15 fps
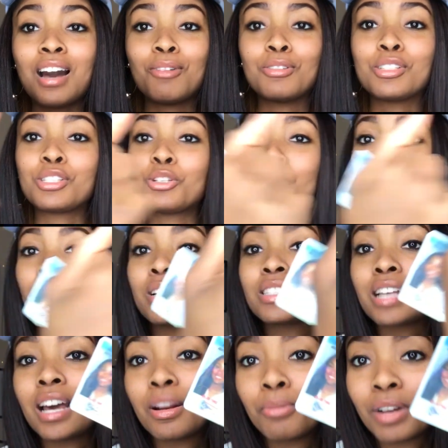I was super
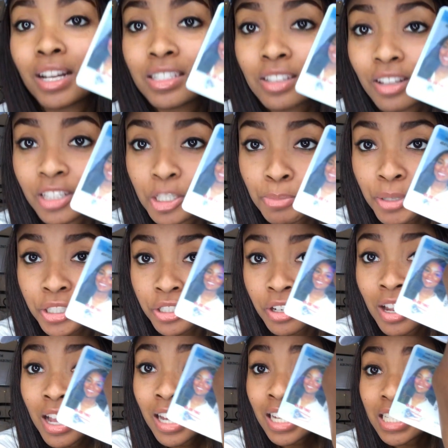excited when I saw this picture,
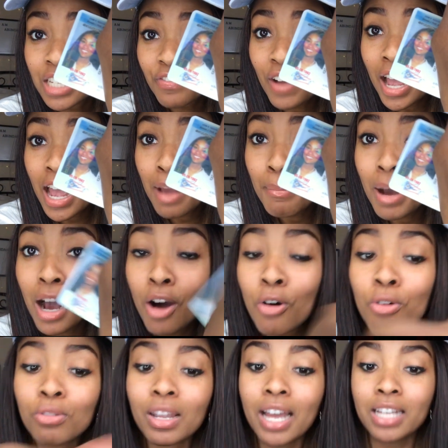because if I had my
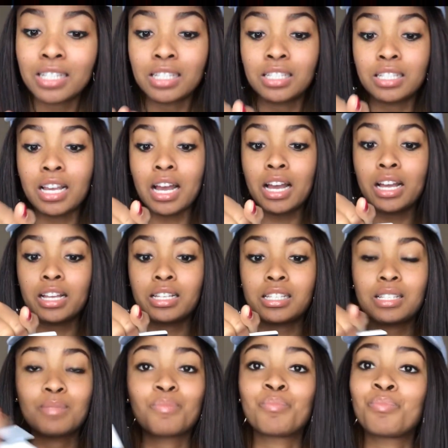old license,
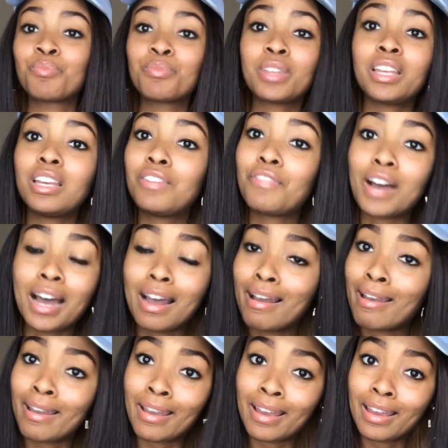guys, if I
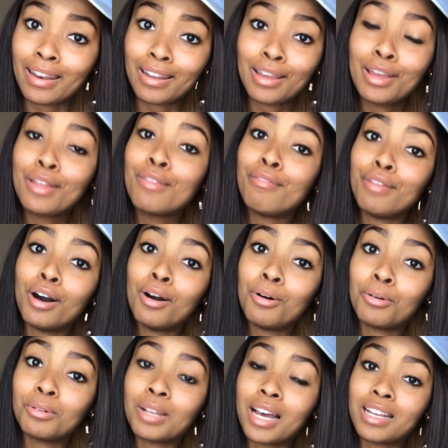had the
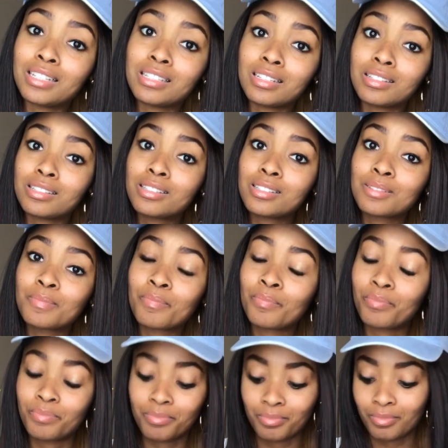old license,
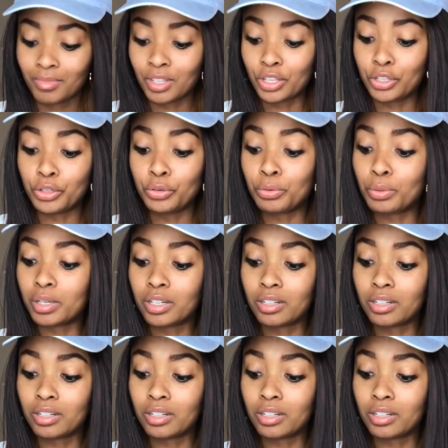you